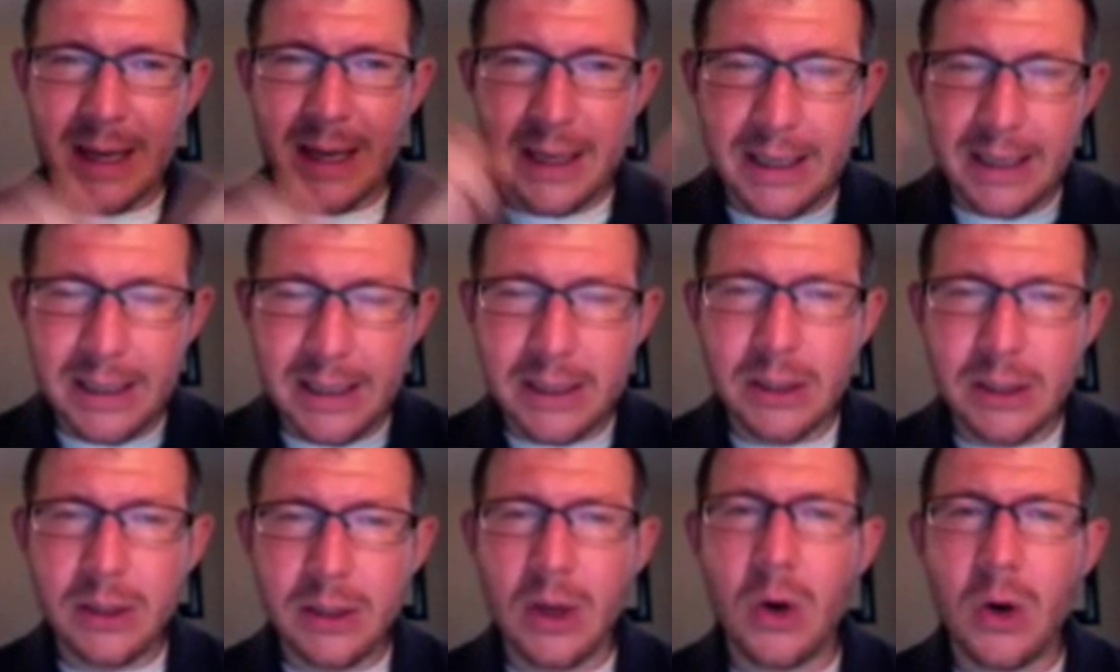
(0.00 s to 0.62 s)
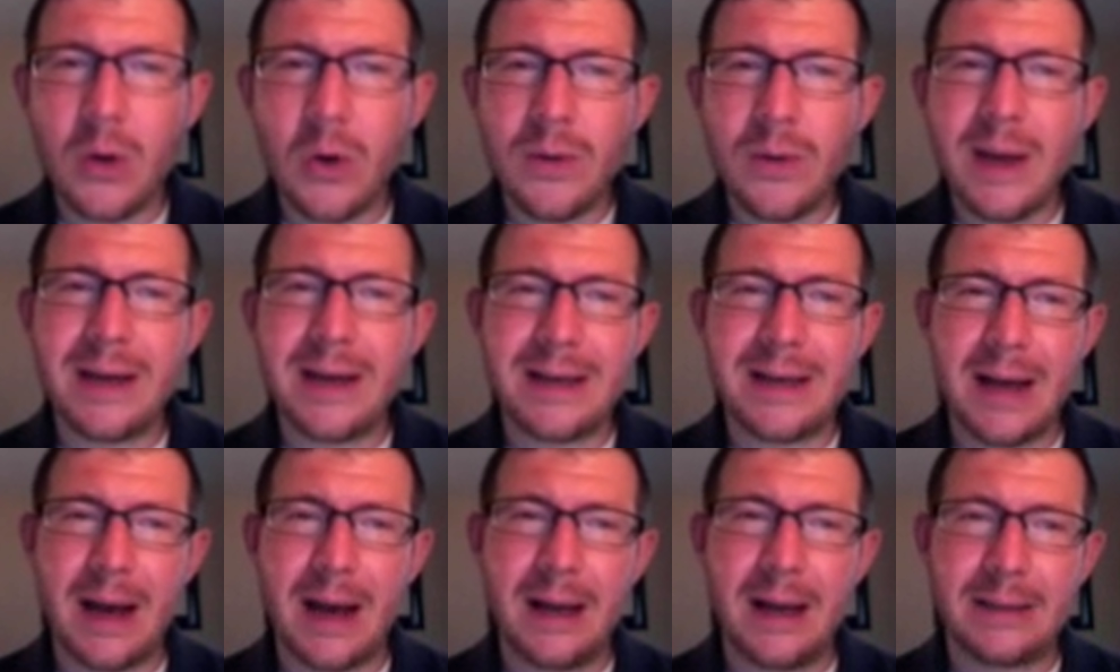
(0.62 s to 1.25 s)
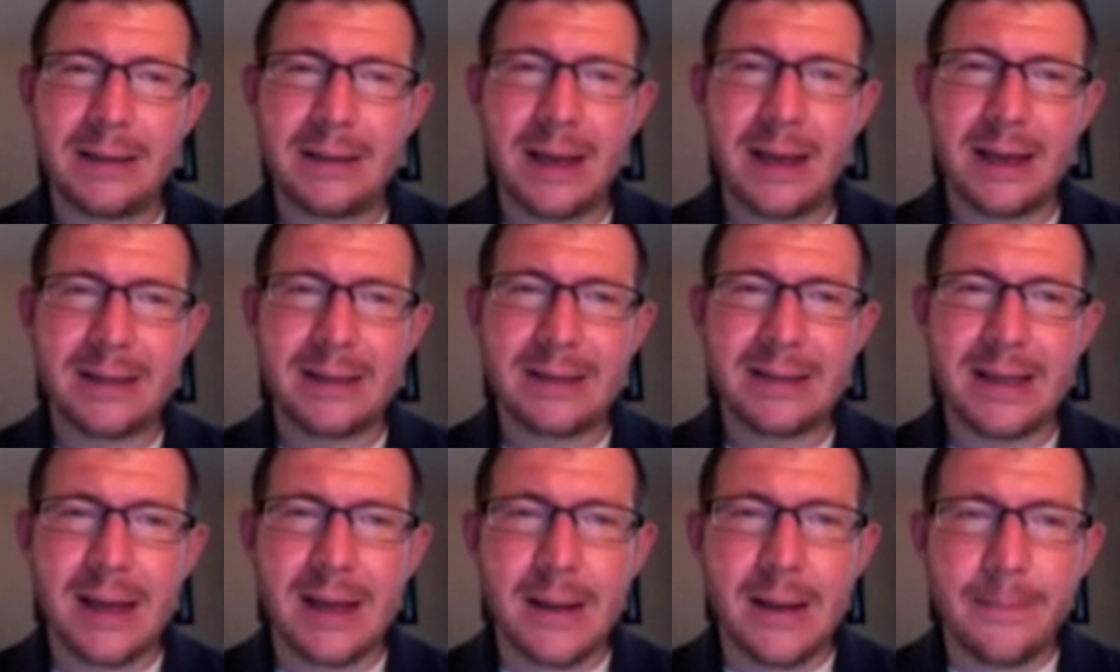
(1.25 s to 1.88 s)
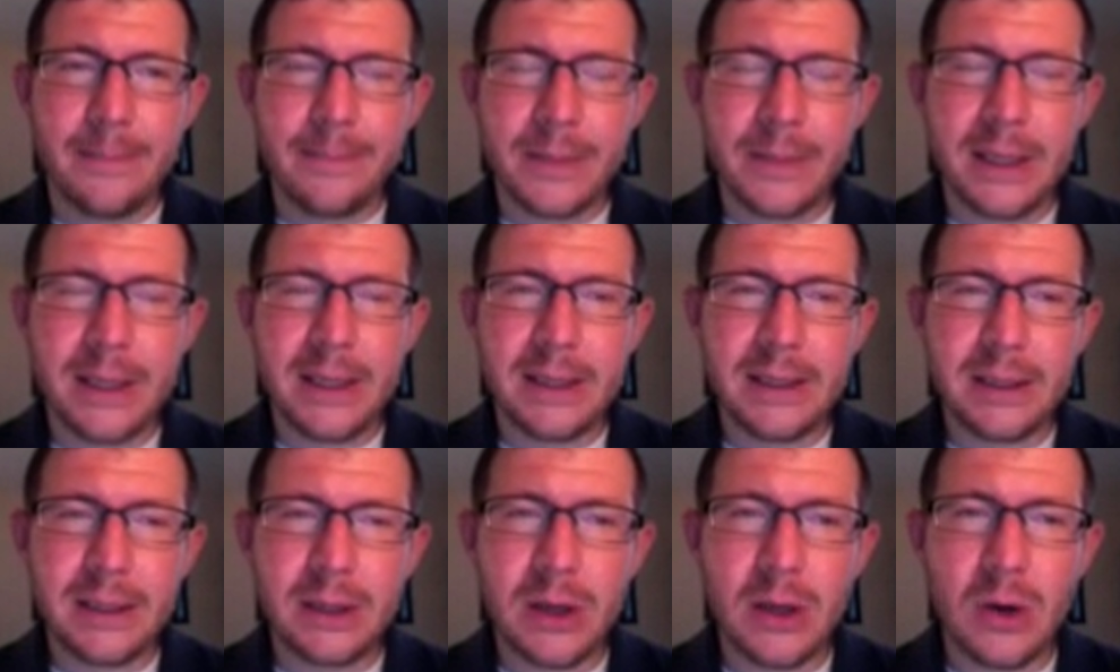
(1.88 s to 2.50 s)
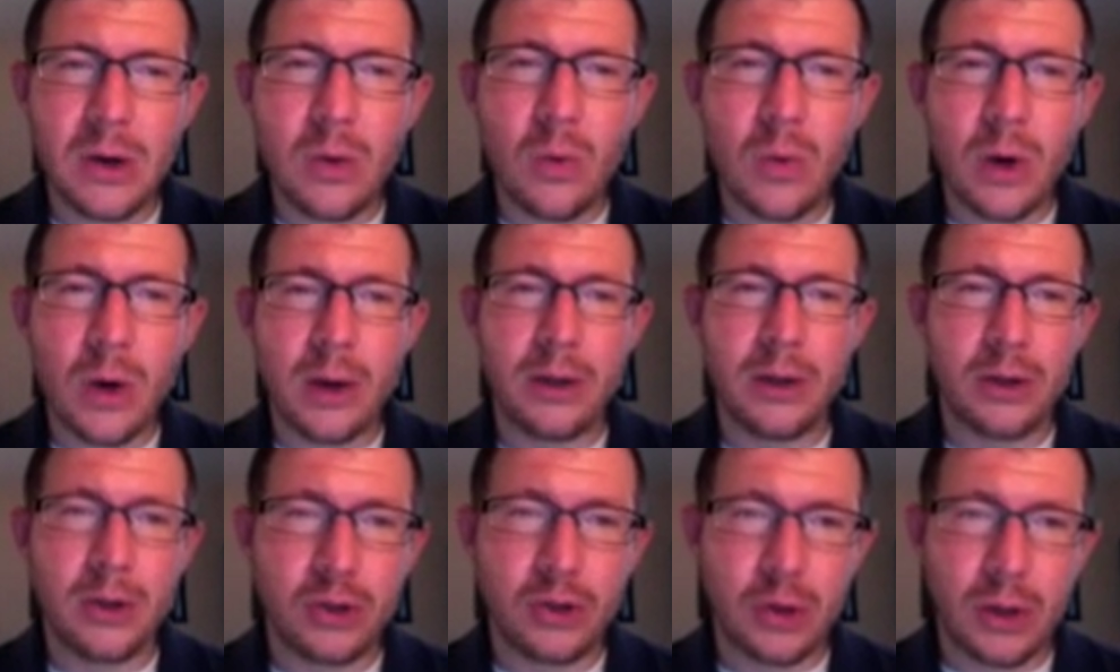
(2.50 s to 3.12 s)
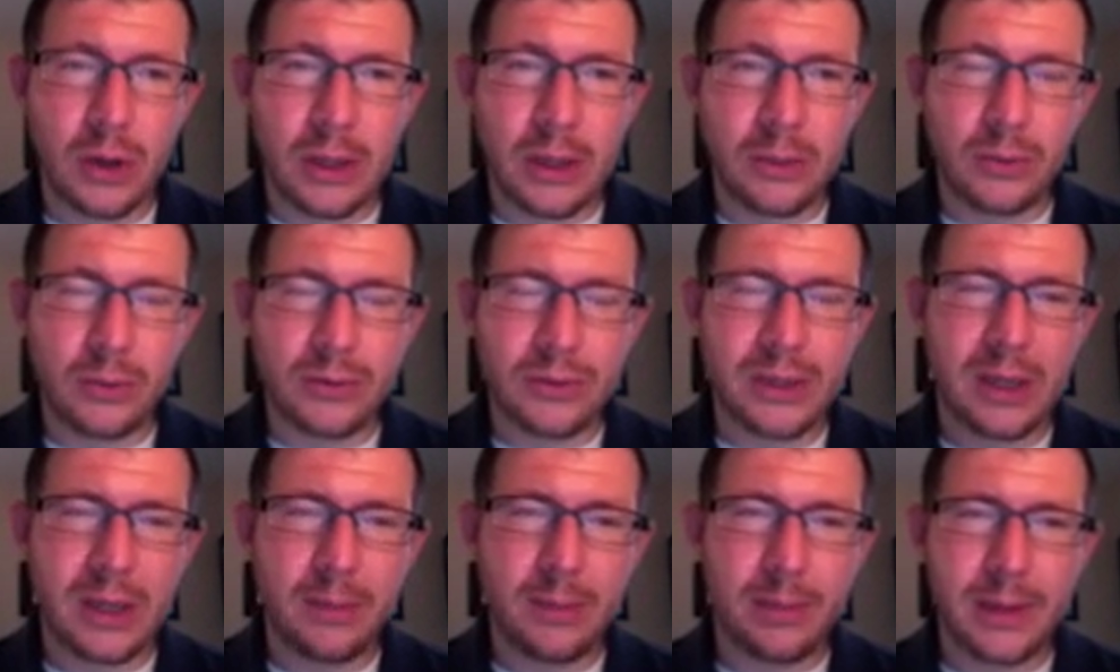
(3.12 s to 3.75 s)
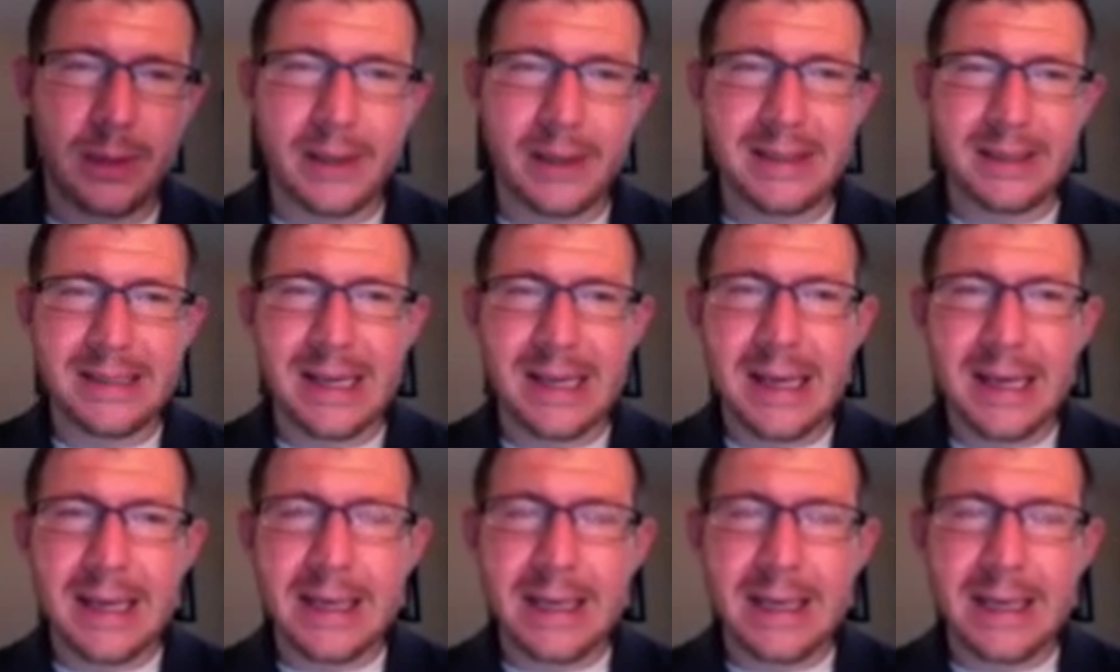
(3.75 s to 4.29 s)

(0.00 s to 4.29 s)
Getting to know that context, getting to know where your training will take place,